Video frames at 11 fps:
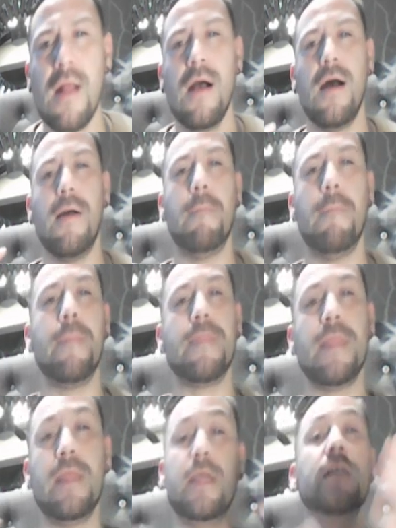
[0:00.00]

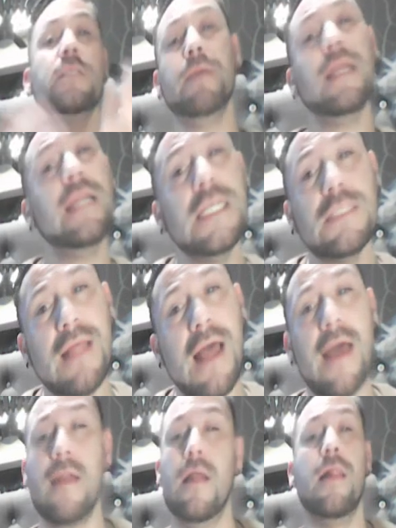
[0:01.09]
And there's a big niche for
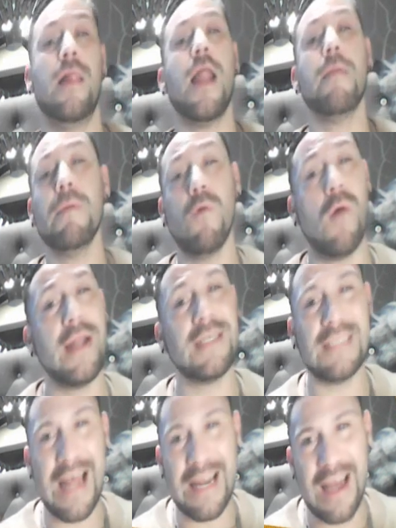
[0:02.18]
that. A lot of people want to
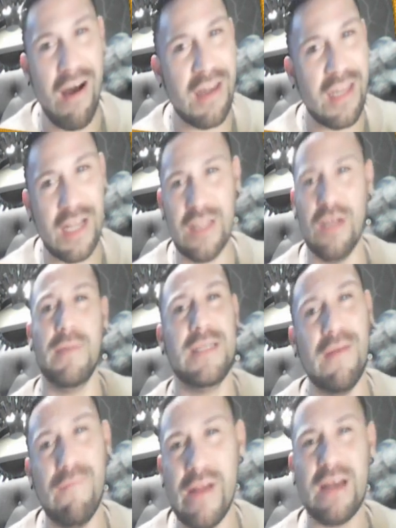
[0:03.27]
stand out and look a little bit
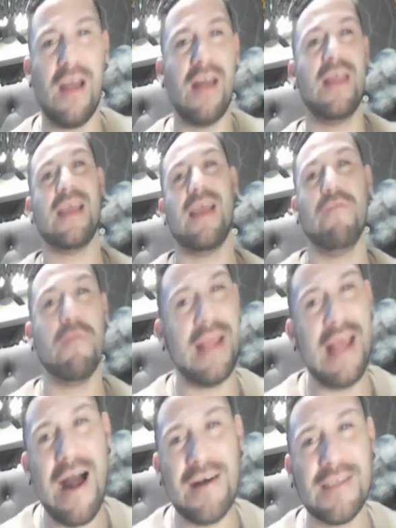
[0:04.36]
different, not like everybody
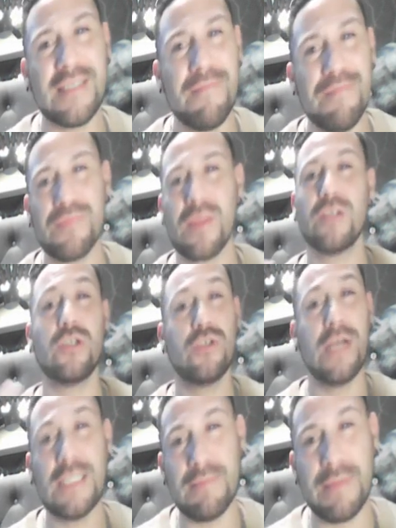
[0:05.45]
else. So
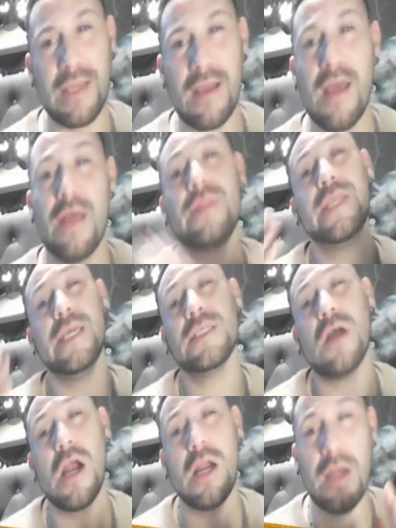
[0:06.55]
trust me, these
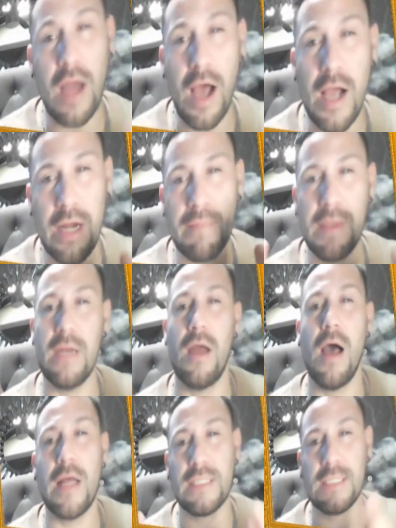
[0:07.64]
are not going to be
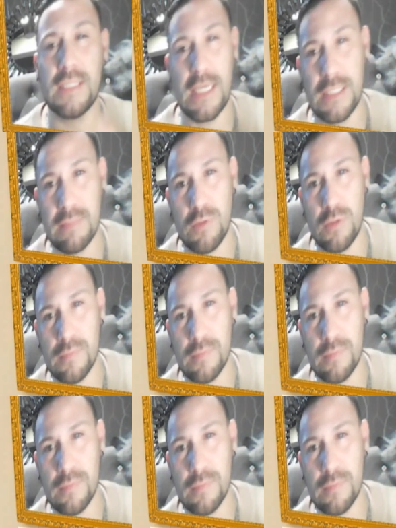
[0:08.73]
not successful,